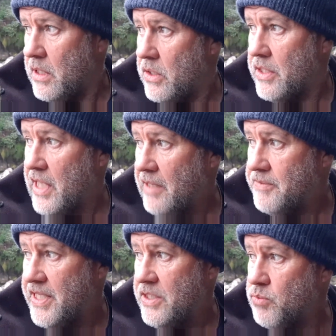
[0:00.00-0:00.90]
looking after
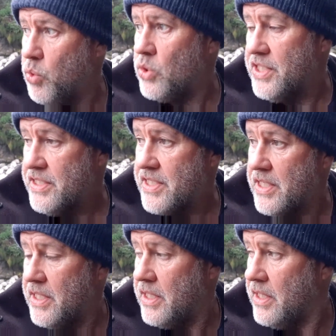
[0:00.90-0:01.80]
these waters
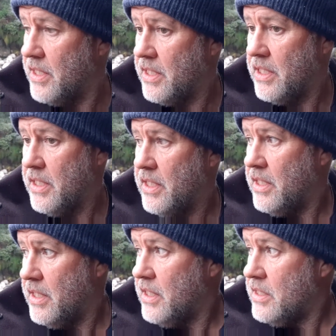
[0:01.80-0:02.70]

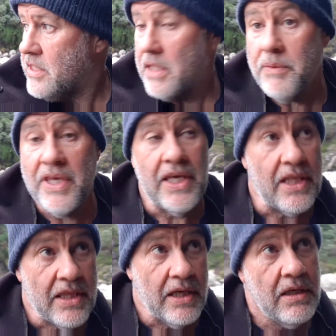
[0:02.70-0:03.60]
so that we can
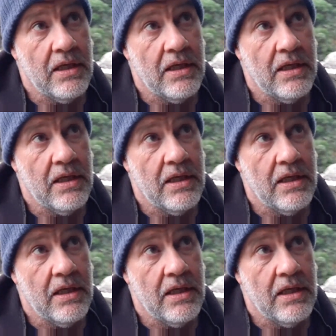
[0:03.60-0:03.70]
get the,